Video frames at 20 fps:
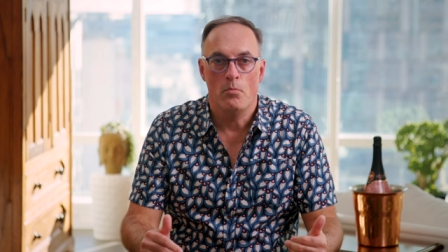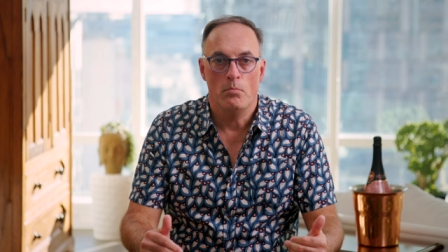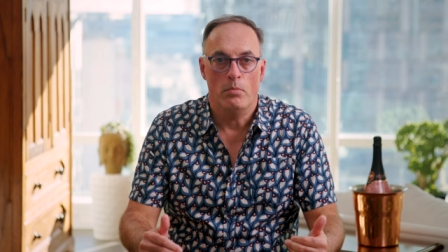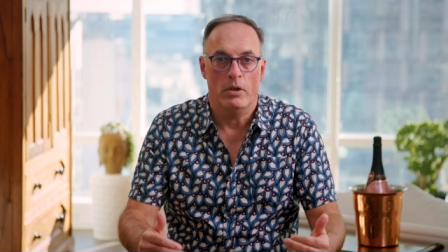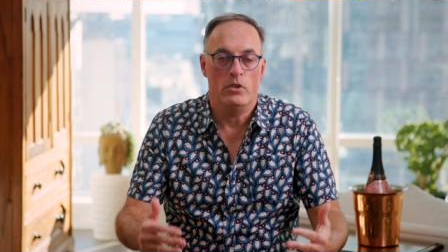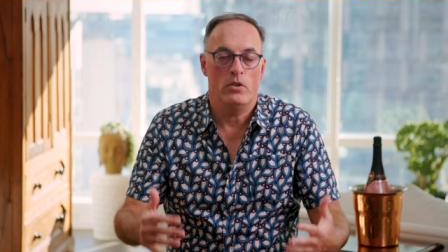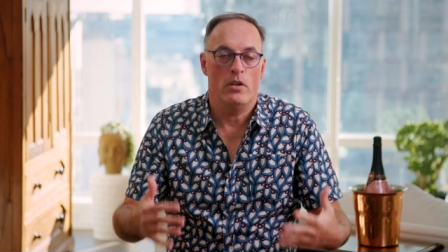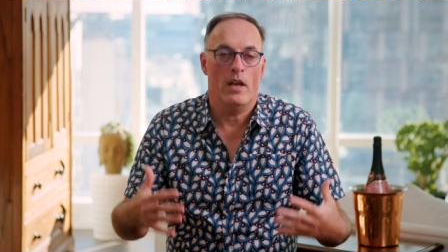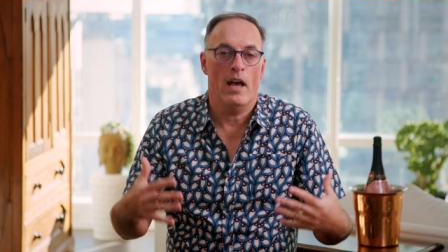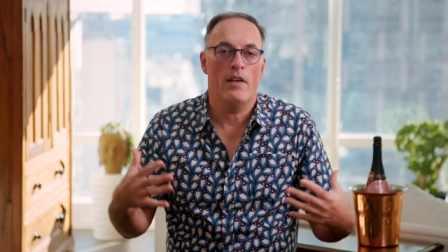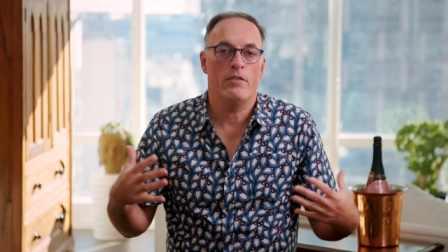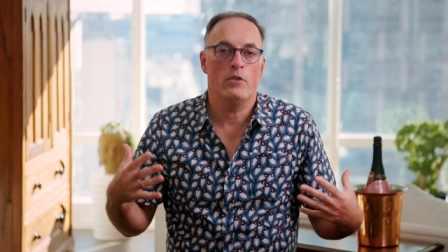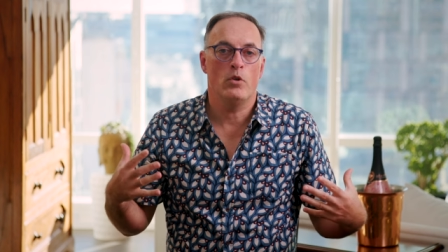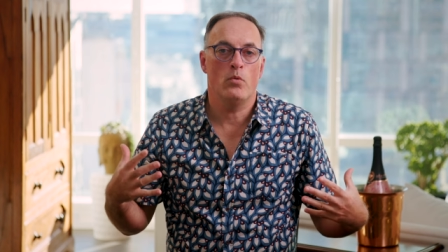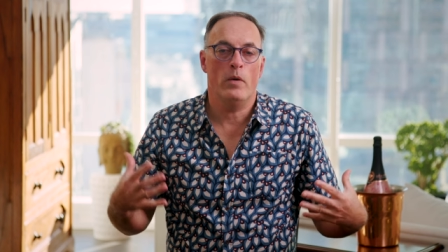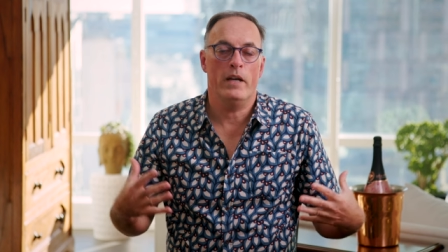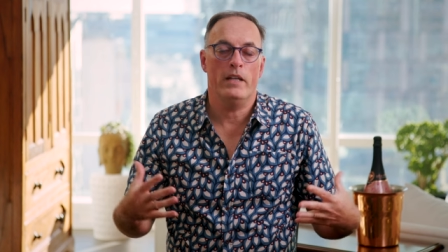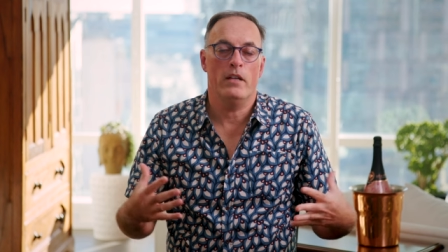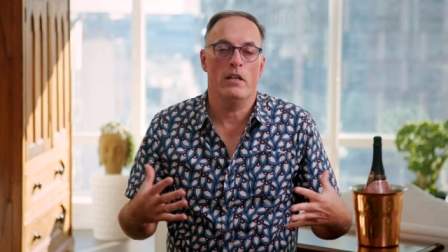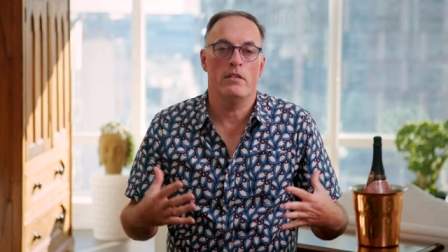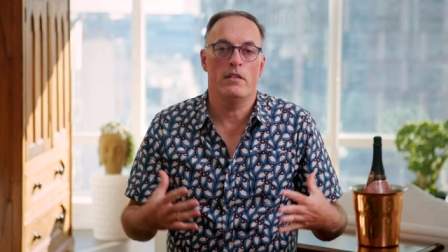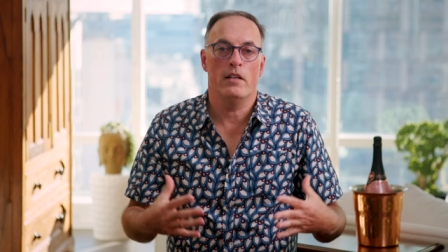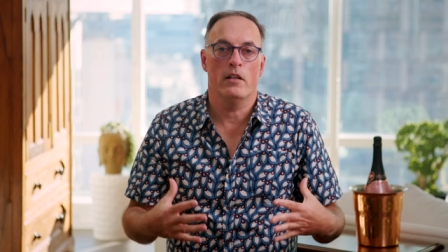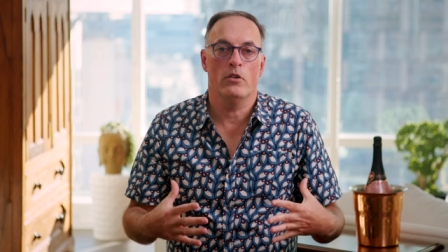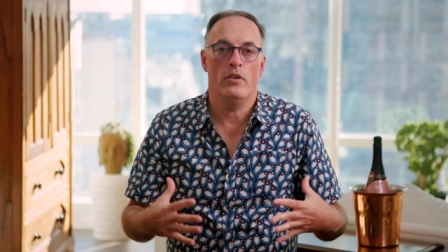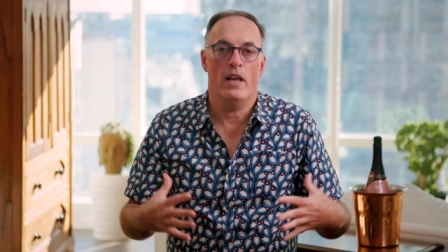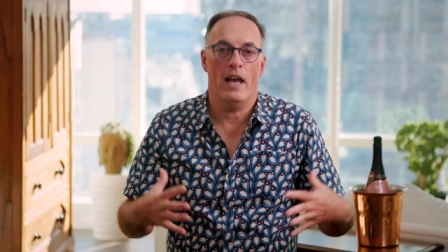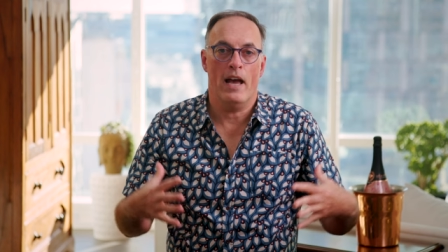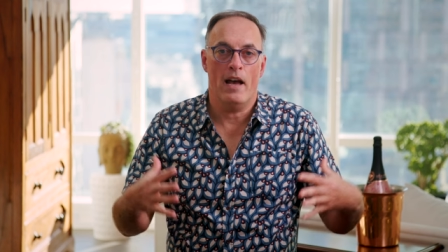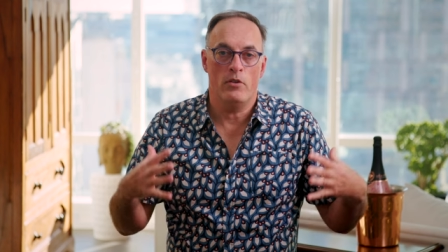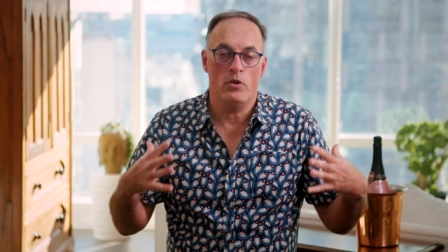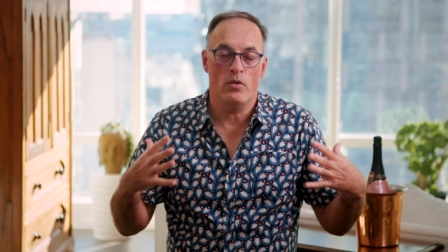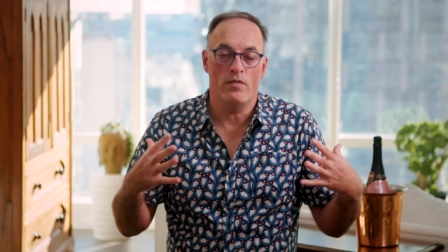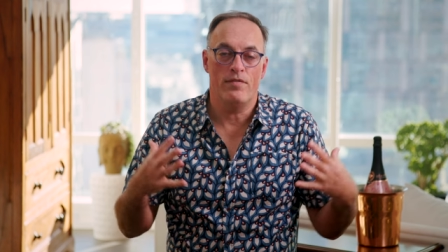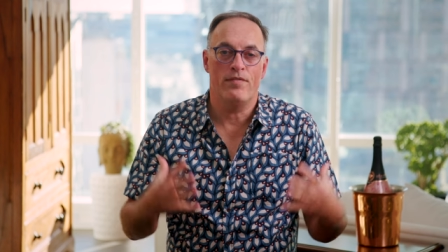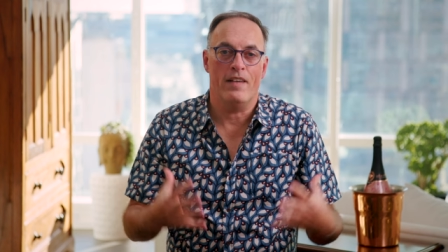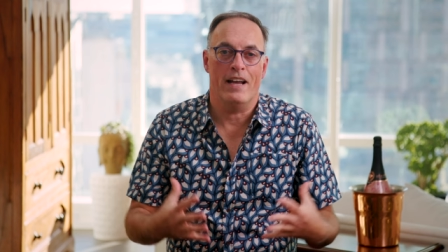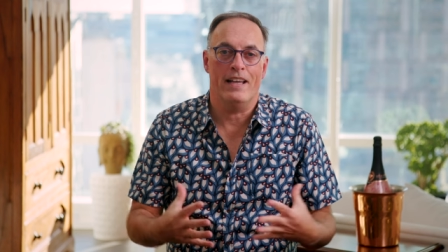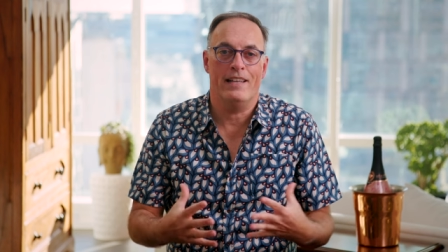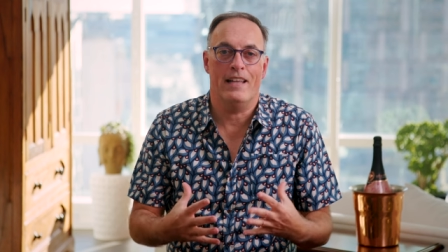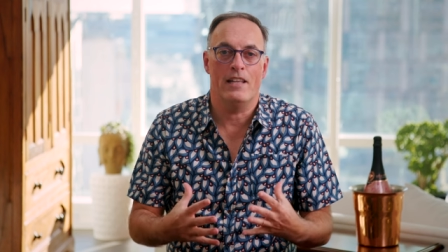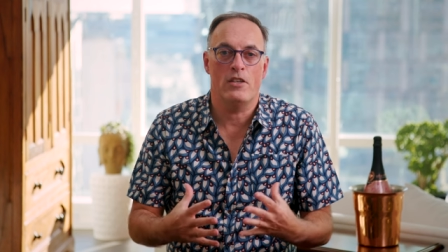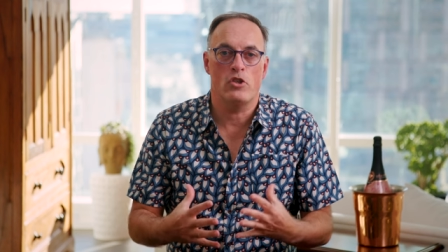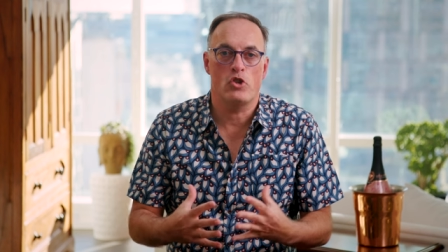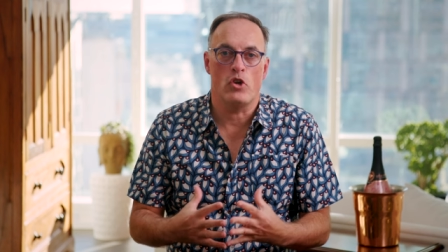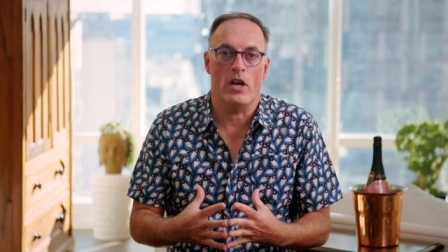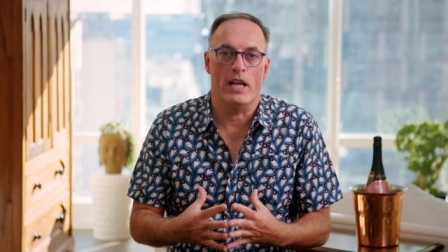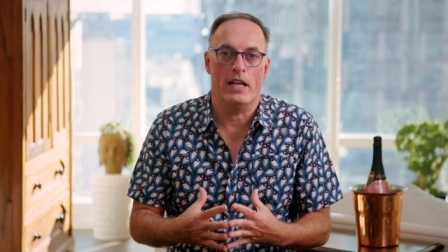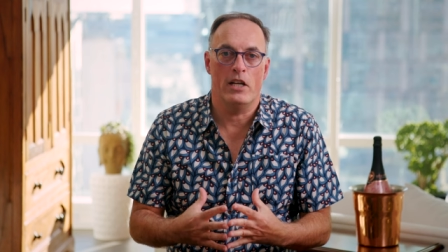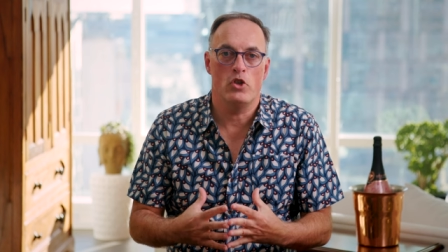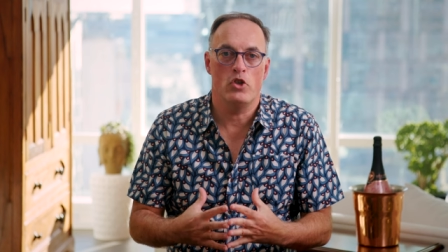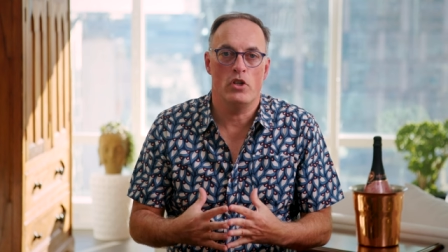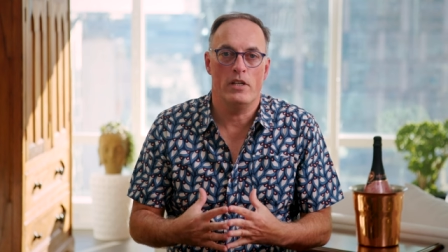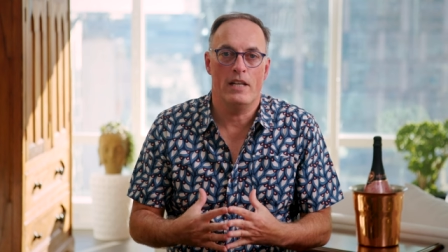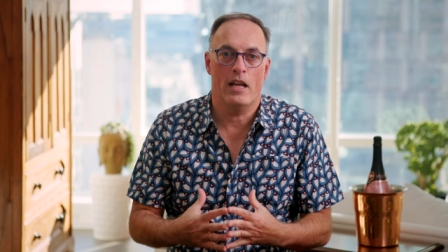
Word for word: But you have to wait until you, you find that strategy